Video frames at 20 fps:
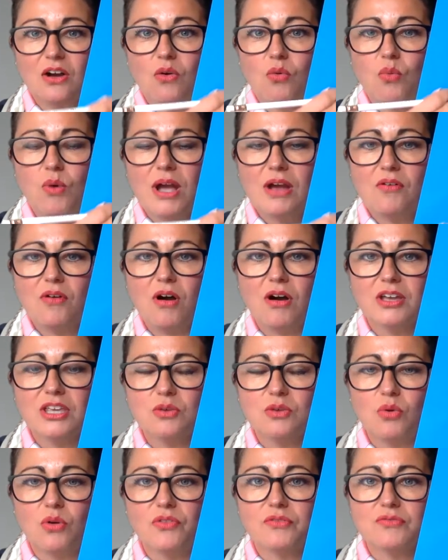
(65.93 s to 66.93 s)
where are
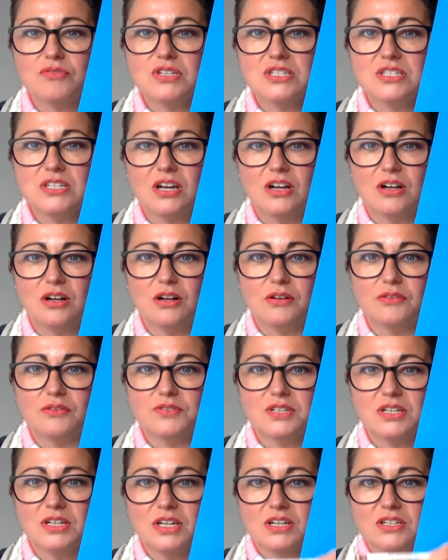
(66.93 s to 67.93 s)
you on the reserved?